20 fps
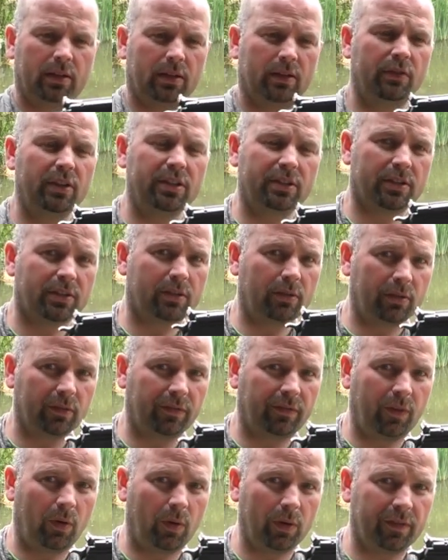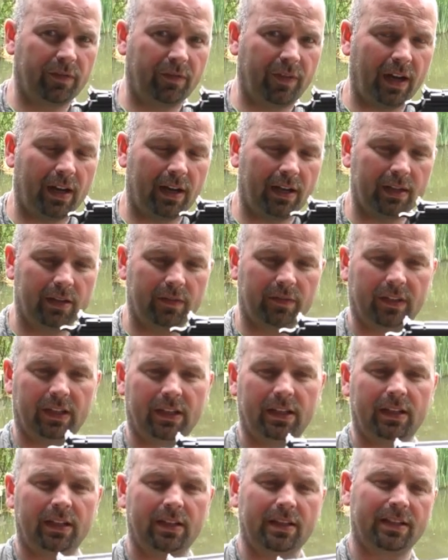The reason it's called a 45
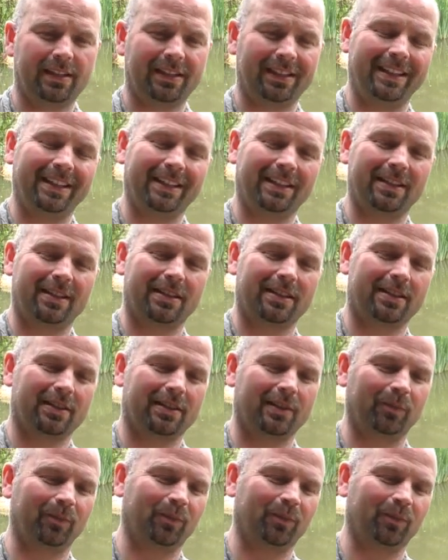is it's